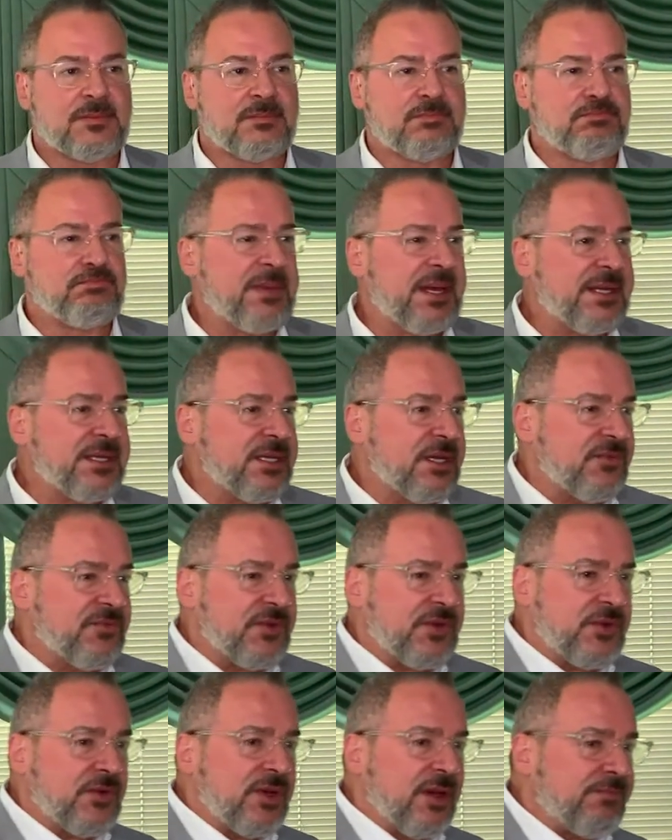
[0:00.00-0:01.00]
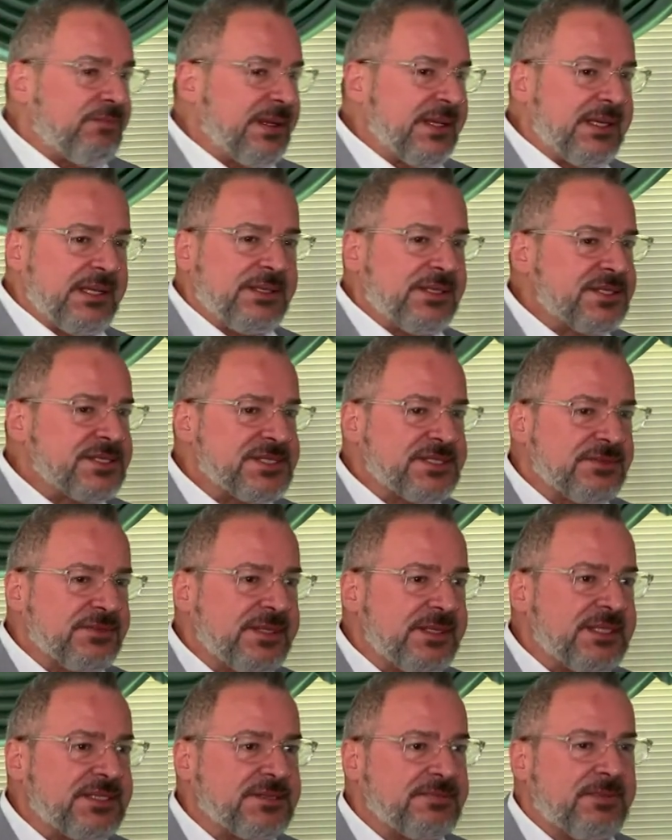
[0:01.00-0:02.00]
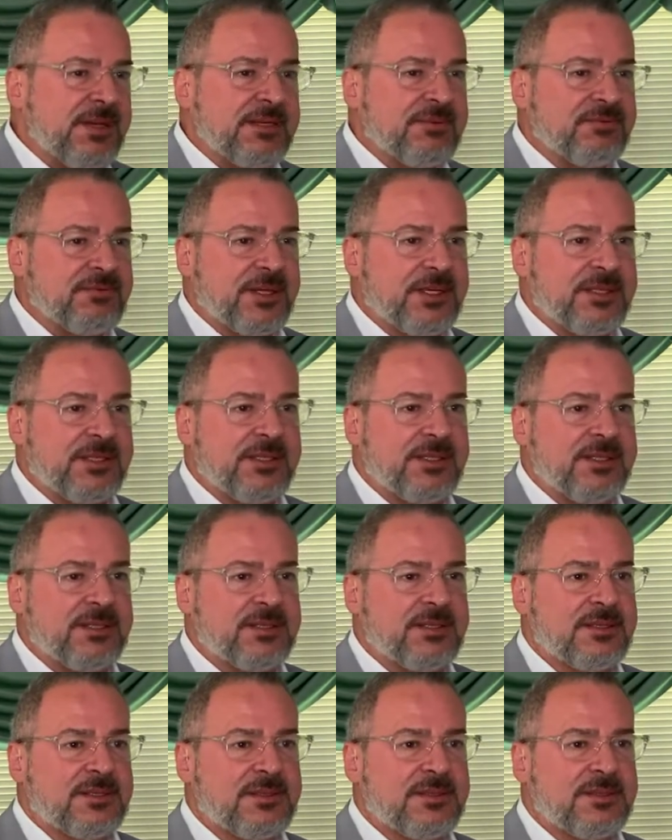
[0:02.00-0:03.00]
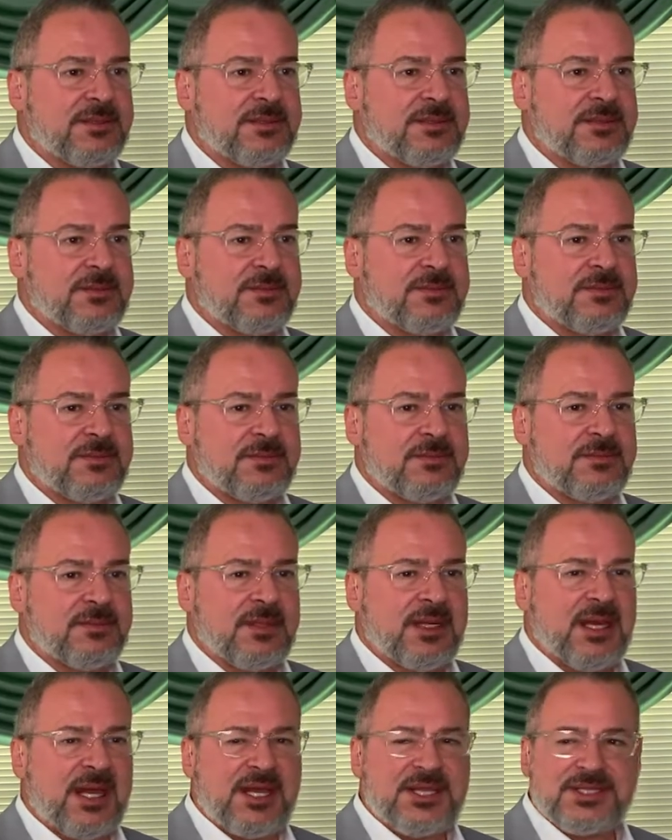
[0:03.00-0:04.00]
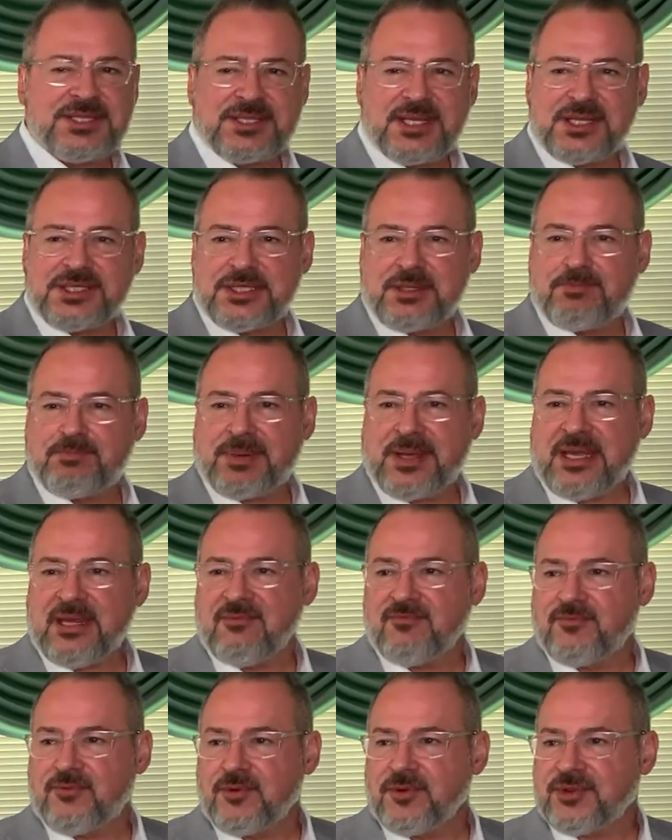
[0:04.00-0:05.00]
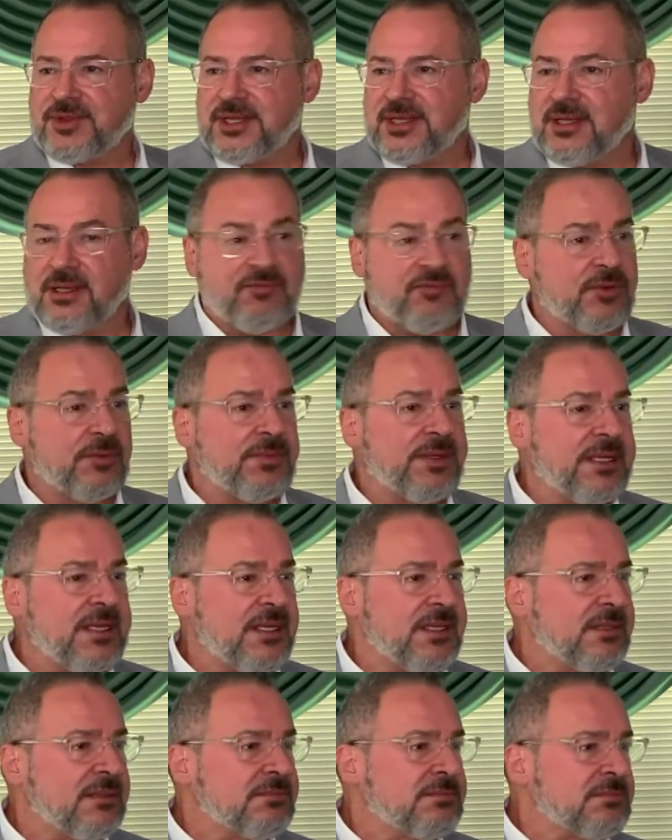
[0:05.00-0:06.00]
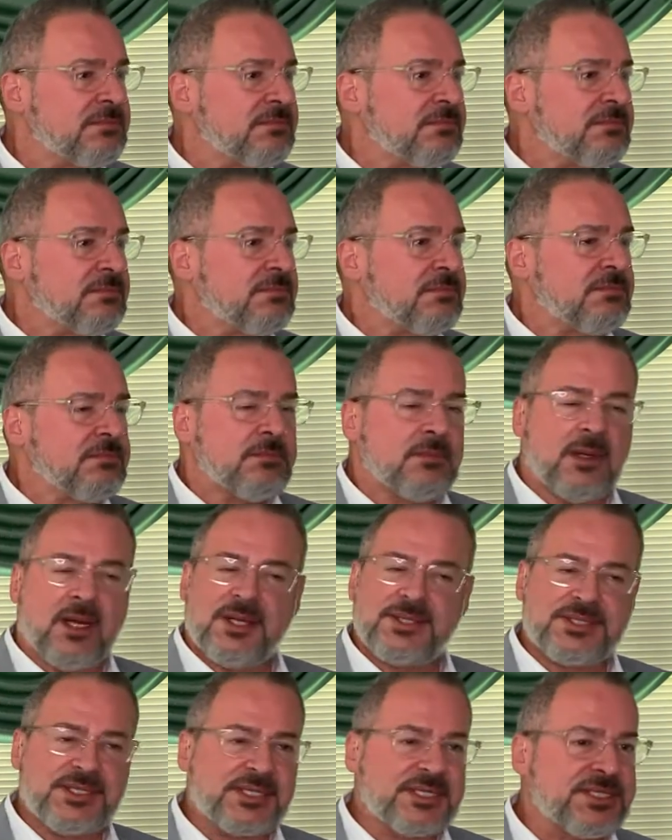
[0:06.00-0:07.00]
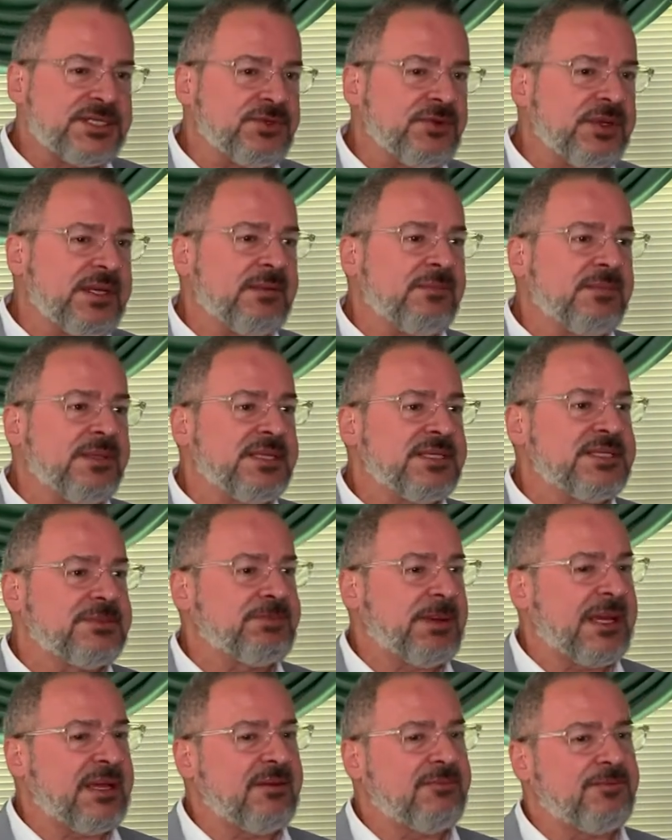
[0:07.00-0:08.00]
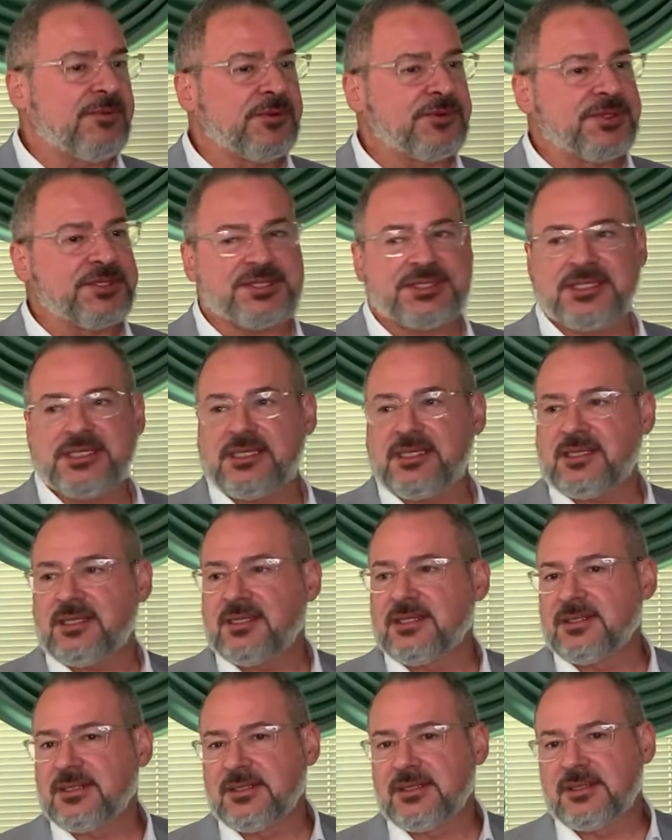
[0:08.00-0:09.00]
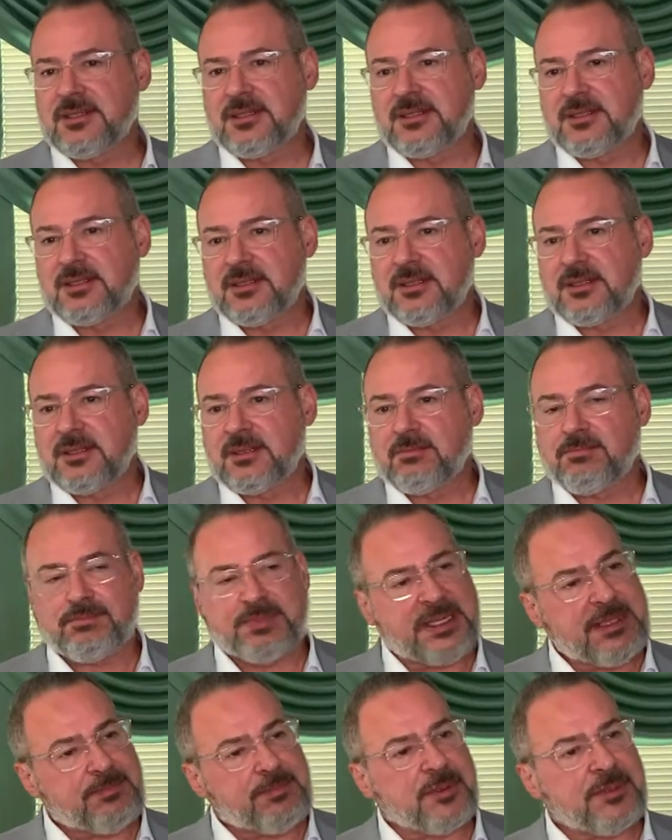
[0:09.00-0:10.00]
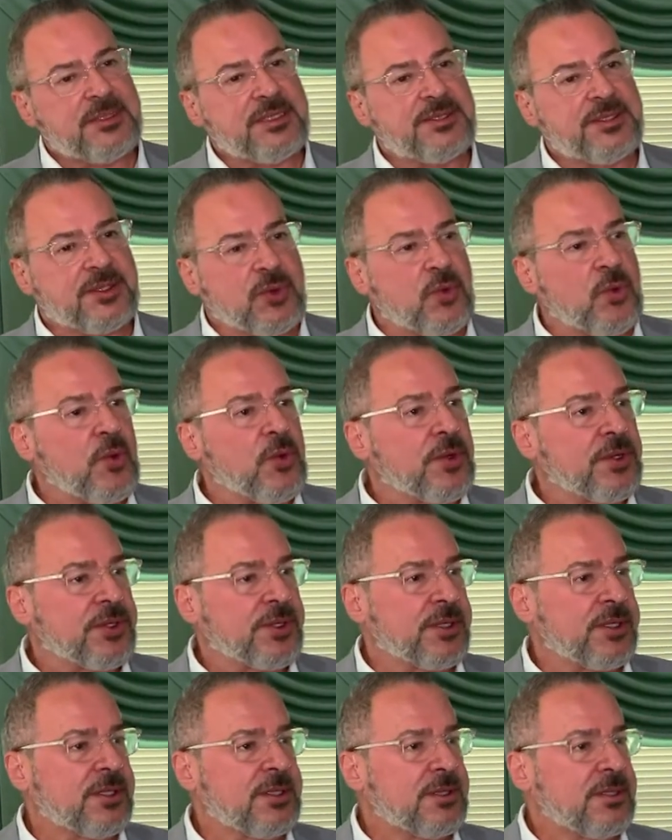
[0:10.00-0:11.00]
Many of you have been in the streets, my friend. It's such a painful thing. For me, it's extremely painful to see people in the corner